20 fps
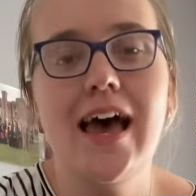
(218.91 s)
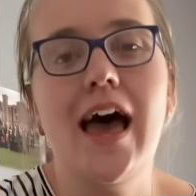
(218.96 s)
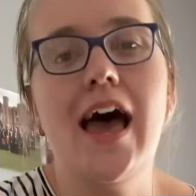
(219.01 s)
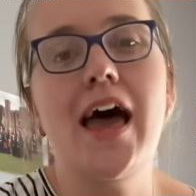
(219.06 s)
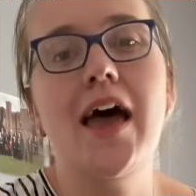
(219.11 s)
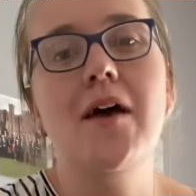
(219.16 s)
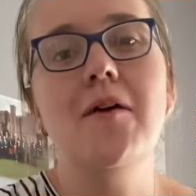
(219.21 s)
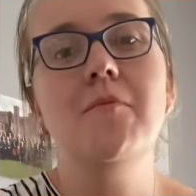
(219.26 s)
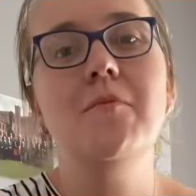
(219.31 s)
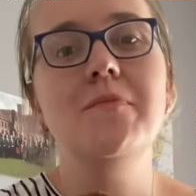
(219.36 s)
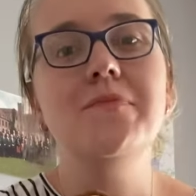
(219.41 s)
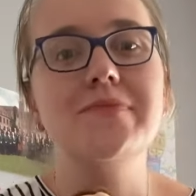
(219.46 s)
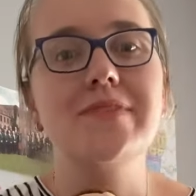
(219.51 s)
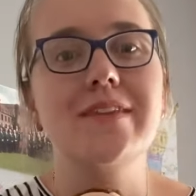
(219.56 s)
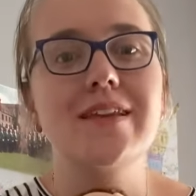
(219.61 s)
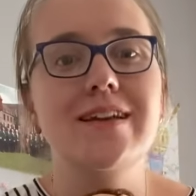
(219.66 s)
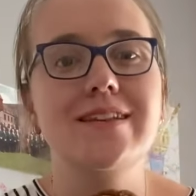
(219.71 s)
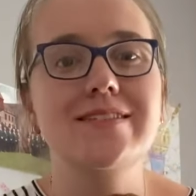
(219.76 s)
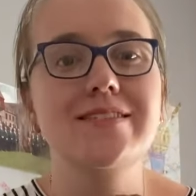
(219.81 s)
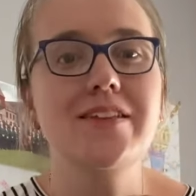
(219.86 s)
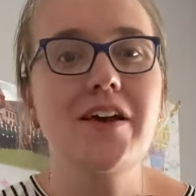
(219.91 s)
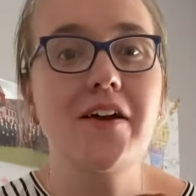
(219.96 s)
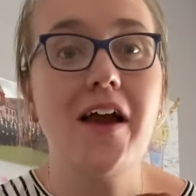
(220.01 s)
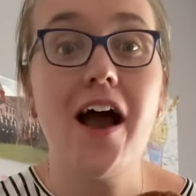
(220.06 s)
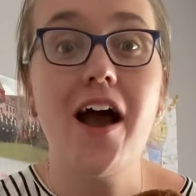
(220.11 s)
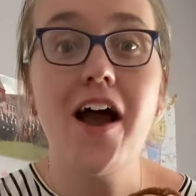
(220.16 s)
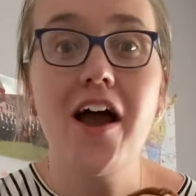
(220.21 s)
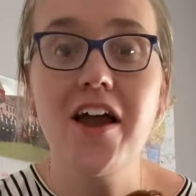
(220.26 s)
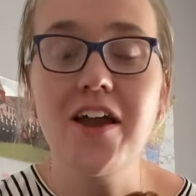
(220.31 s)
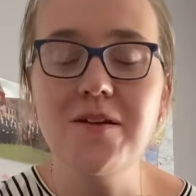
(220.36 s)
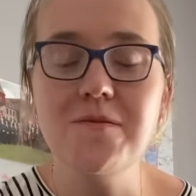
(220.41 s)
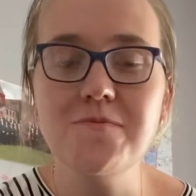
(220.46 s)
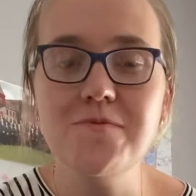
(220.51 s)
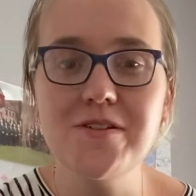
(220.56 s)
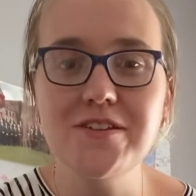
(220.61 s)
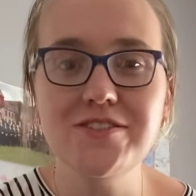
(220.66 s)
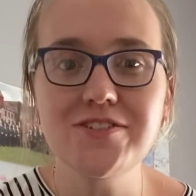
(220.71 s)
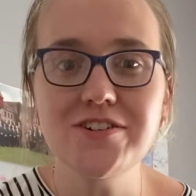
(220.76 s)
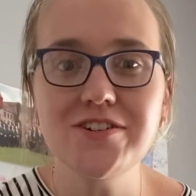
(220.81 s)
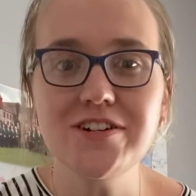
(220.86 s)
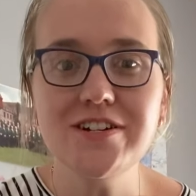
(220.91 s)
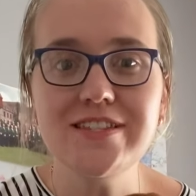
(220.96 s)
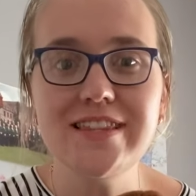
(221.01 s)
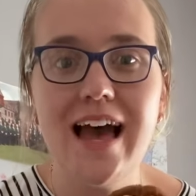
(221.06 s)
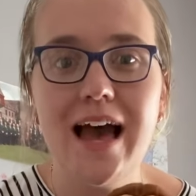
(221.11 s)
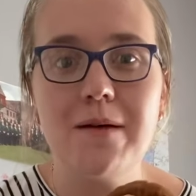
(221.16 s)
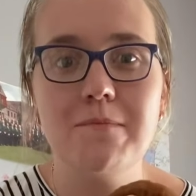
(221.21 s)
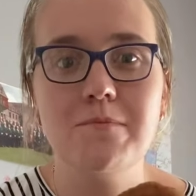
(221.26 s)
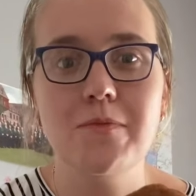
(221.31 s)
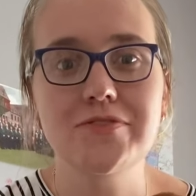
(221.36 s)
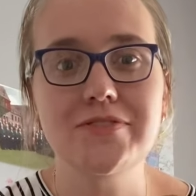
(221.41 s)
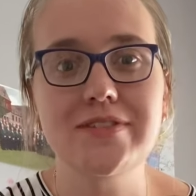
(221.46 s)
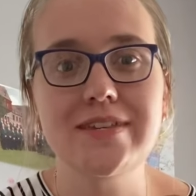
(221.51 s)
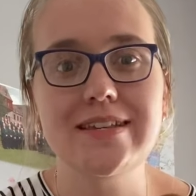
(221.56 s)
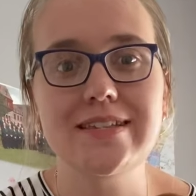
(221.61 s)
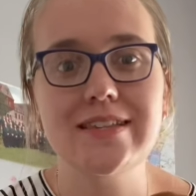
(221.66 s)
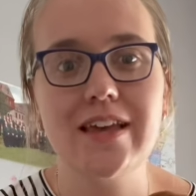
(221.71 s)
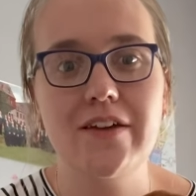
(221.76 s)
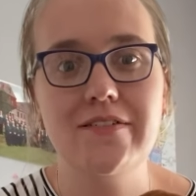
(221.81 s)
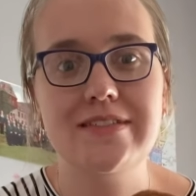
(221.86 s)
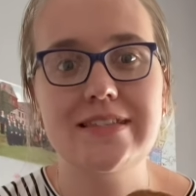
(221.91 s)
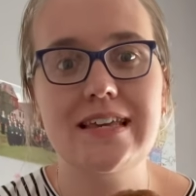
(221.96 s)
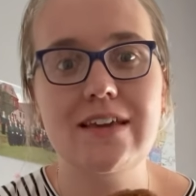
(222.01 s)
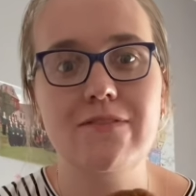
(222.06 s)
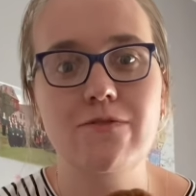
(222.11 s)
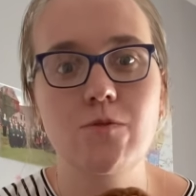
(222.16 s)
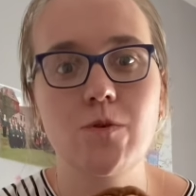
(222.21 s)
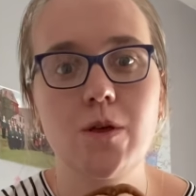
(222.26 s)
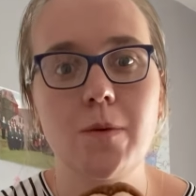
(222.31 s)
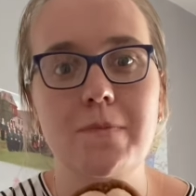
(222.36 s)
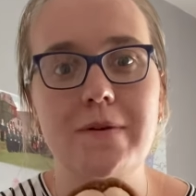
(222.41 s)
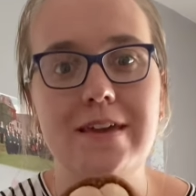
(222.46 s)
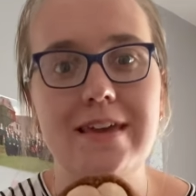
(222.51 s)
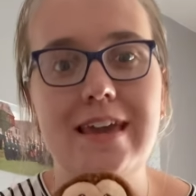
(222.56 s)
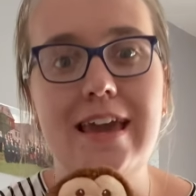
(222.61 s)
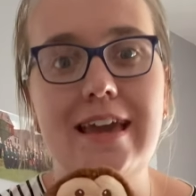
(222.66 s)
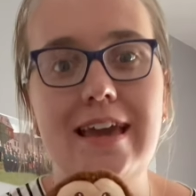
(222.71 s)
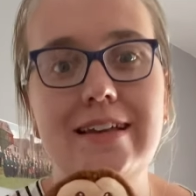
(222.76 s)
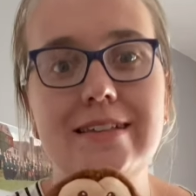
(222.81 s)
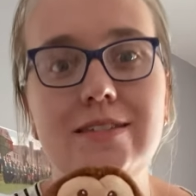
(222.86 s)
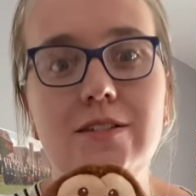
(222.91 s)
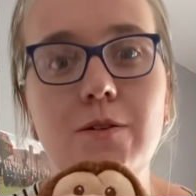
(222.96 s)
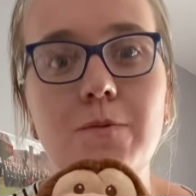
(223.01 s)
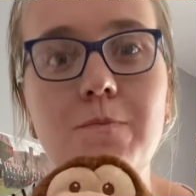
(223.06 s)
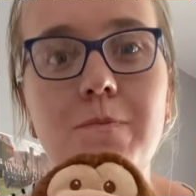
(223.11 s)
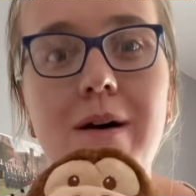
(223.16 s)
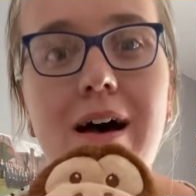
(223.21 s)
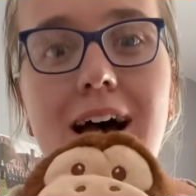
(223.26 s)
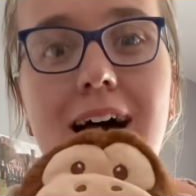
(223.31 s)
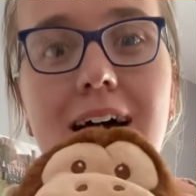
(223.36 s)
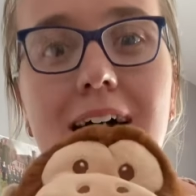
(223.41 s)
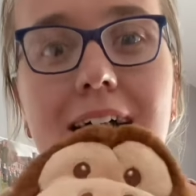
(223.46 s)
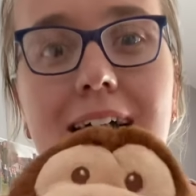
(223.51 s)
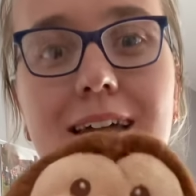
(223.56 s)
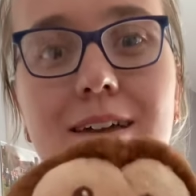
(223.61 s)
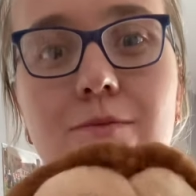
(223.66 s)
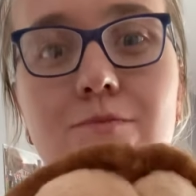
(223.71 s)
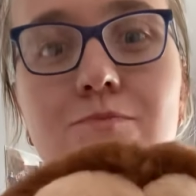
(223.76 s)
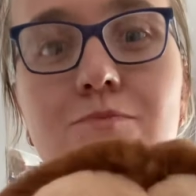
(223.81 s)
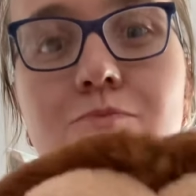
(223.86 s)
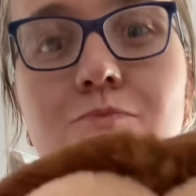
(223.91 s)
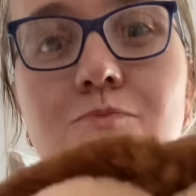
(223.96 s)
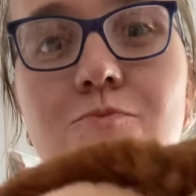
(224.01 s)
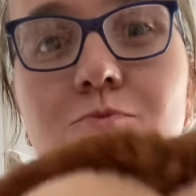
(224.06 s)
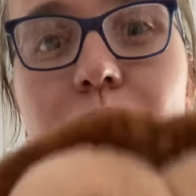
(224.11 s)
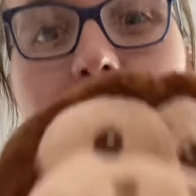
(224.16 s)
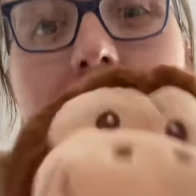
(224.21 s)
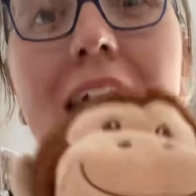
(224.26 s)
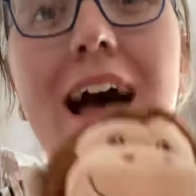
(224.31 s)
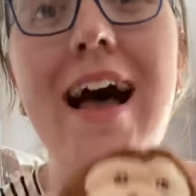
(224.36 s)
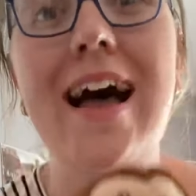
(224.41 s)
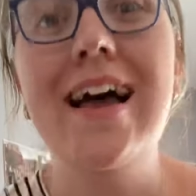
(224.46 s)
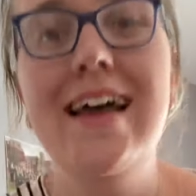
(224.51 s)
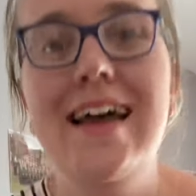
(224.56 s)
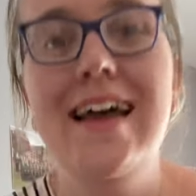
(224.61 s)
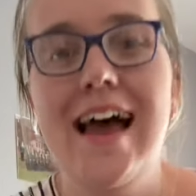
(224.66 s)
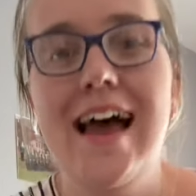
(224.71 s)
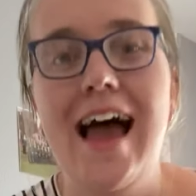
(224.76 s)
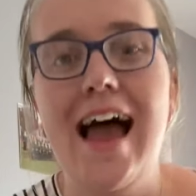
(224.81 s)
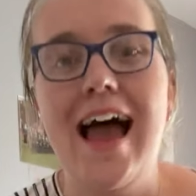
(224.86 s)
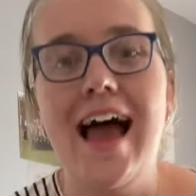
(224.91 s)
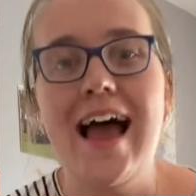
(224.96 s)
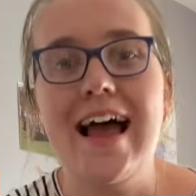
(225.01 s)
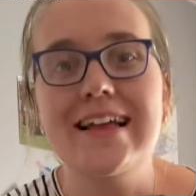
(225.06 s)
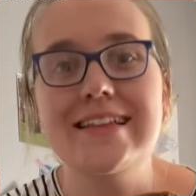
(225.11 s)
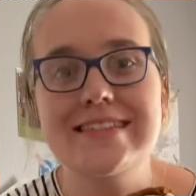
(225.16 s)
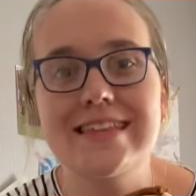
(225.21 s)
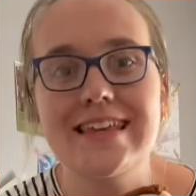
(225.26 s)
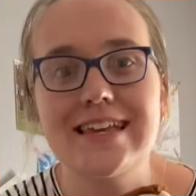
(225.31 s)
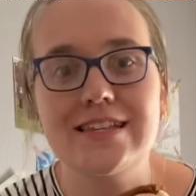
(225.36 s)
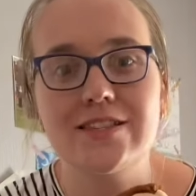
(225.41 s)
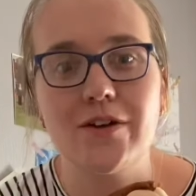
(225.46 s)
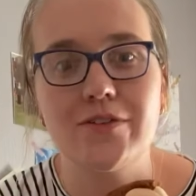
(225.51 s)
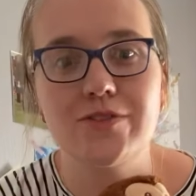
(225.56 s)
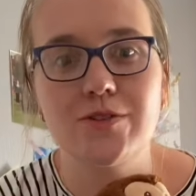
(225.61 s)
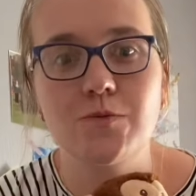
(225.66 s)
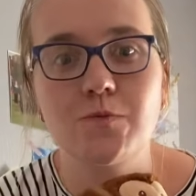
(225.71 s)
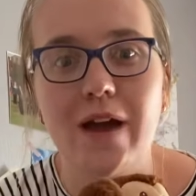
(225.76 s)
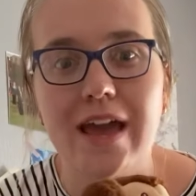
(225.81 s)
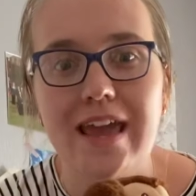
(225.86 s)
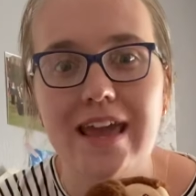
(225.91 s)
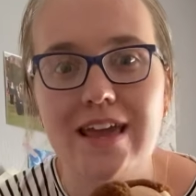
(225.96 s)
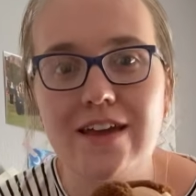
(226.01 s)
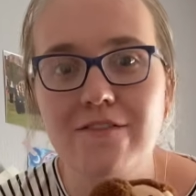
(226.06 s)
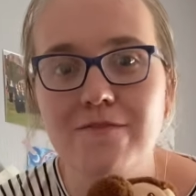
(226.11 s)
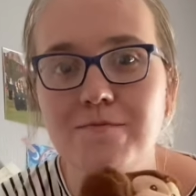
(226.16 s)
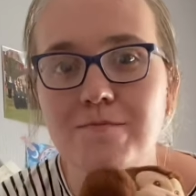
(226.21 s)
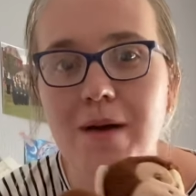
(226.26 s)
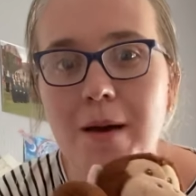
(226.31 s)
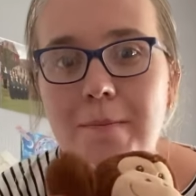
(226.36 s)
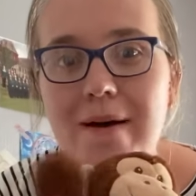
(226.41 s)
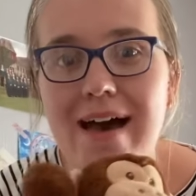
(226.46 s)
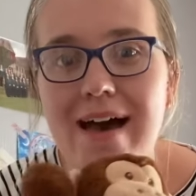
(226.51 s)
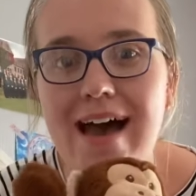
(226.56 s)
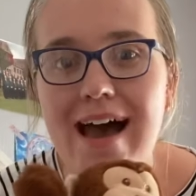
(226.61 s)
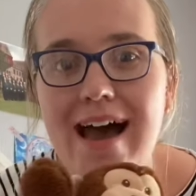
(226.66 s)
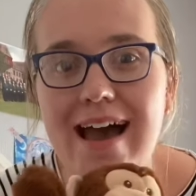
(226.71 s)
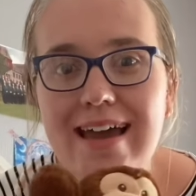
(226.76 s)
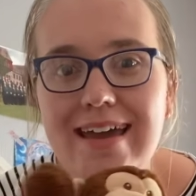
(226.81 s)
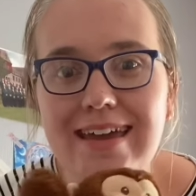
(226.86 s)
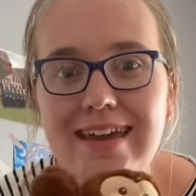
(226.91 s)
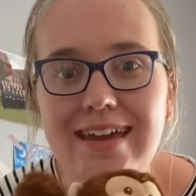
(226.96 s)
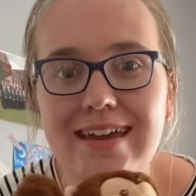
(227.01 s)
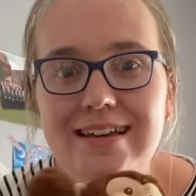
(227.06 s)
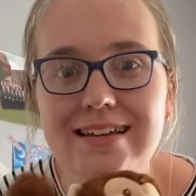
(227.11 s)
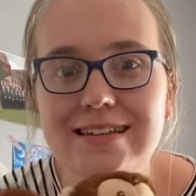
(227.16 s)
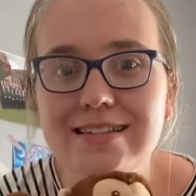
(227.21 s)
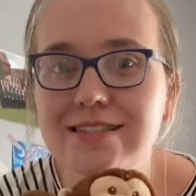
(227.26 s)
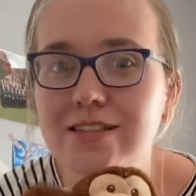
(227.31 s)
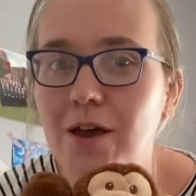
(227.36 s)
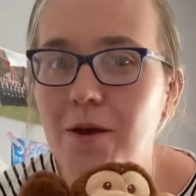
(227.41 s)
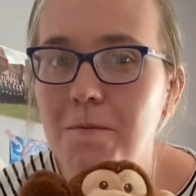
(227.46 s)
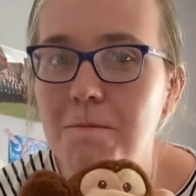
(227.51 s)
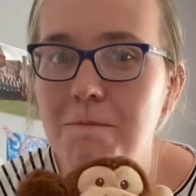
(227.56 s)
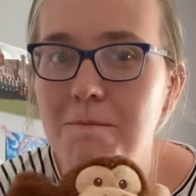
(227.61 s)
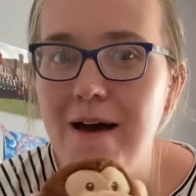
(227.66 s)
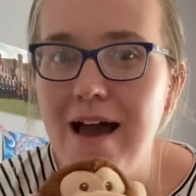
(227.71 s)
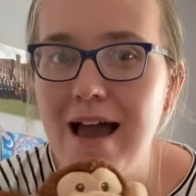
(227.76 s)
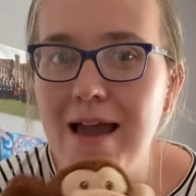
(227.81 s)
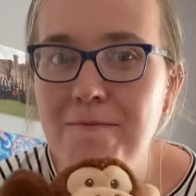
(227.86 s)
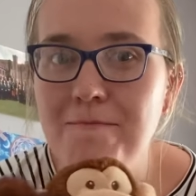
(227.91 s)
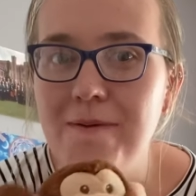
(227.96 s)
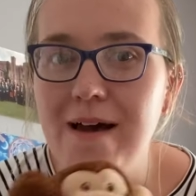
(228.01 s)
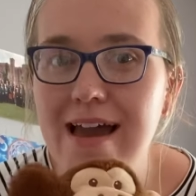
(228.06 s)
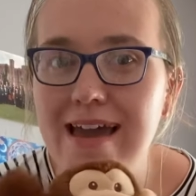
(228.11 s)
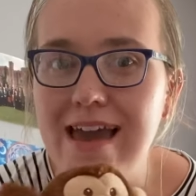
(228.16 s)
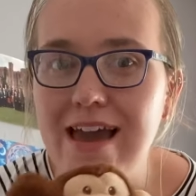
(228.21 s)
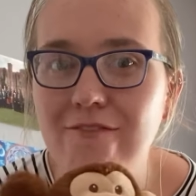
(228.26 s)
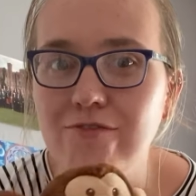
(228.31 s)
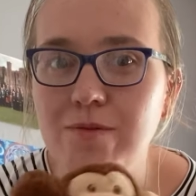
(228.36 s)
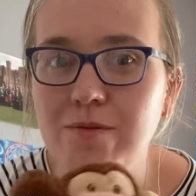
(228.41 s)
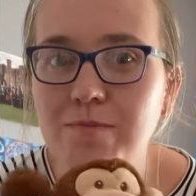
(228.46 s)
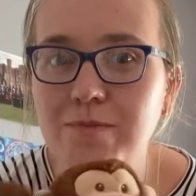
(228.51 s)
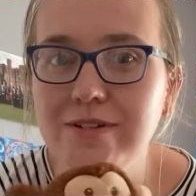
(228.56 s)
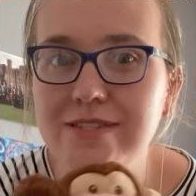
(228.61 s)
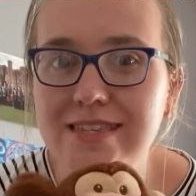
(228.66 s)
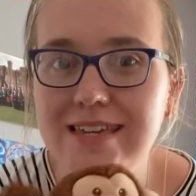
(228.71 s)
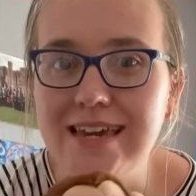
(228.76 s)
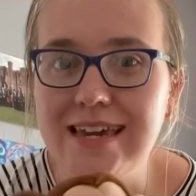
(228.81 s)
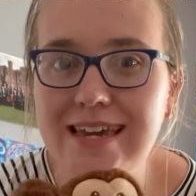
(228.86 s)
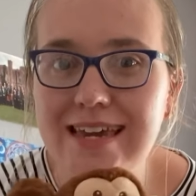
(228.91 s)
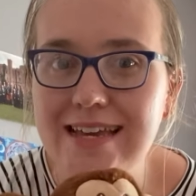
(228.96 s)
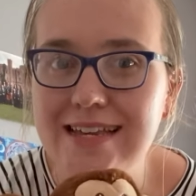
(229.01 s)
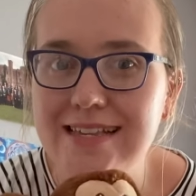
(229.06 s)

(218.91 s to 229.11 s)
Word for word: Um, so I hope you enjoyed that. And Monty's going to give you all a big kiss goodbye. Mwah! And he's going to wave bye-bye. So bye-bye, everybody.